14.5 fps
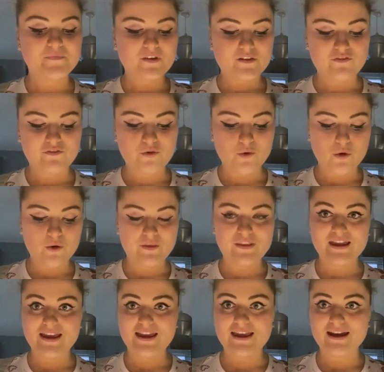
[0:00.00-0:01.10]
for
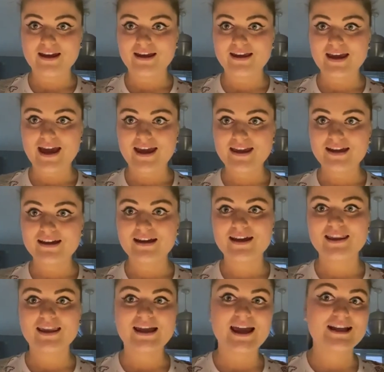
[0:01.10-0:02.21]
the cake.
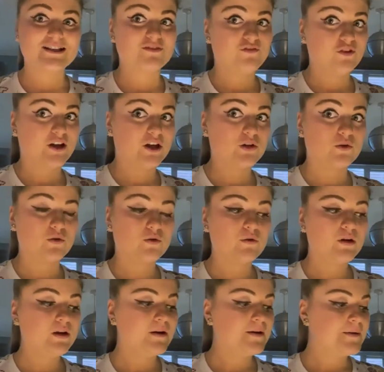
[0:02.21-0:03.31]
The cake's fully cool.
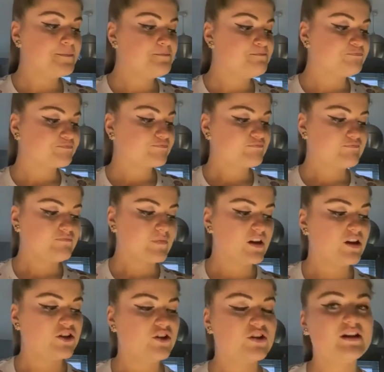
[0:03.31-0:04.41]

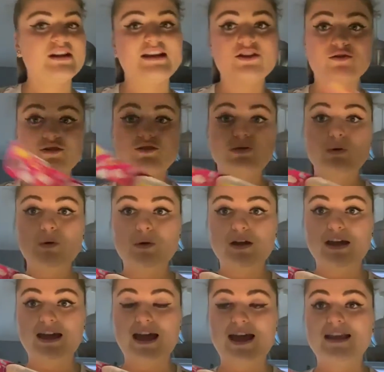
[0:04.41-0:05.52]
You're going to need your stalk
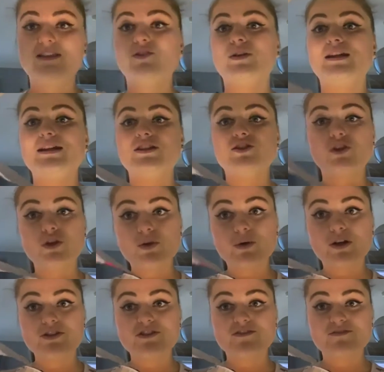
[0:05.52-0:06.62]
again. You're going to need two
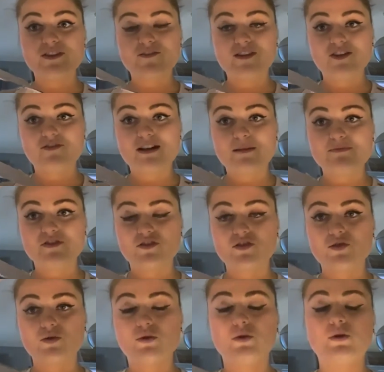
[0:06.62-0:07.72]
hundred fifty grams of
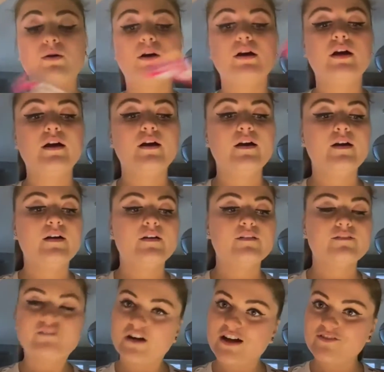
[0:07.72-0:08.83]
stalk,
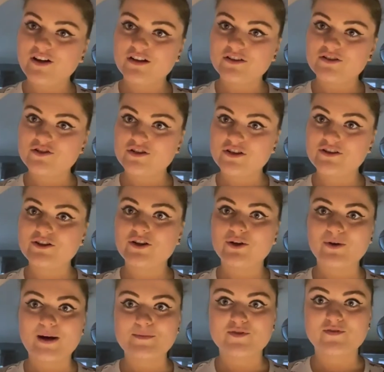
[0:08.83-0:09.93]
five hundred
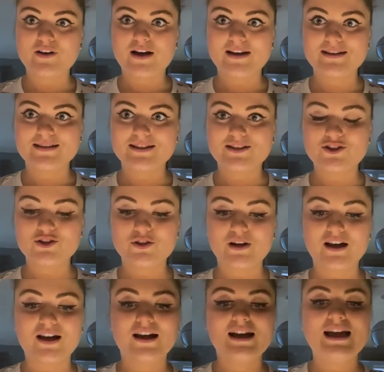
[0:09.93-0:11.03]
grams of icing
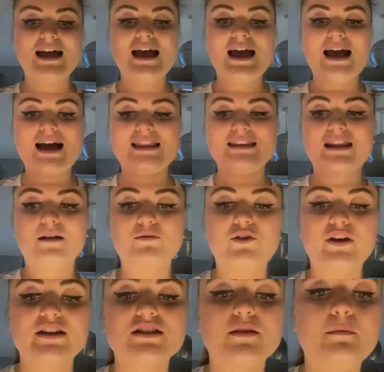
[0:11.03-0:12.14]
sugar, and then I'm
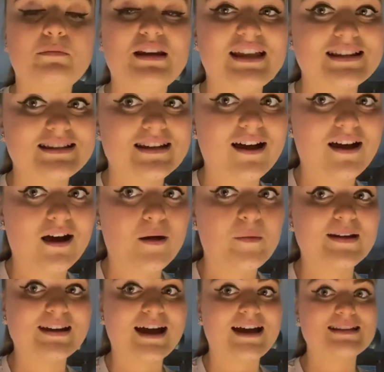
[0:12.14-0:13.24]
going to blitz up
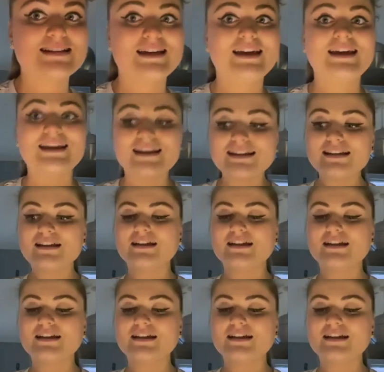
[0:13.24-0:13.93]
and add in